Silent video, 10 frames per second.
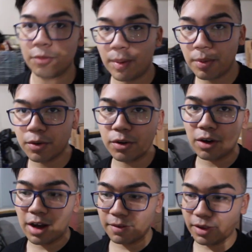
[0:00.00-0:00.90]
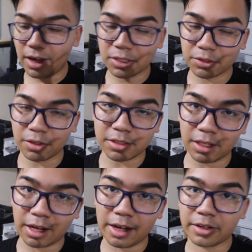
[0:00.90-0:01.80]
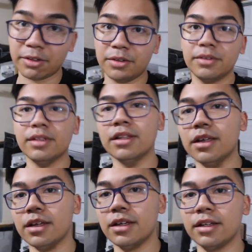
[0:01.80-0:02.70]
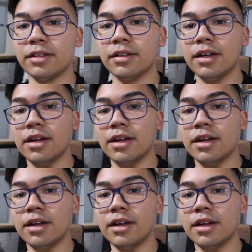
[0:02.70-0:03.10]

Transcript: for people who don't have an IS-200 like I do, the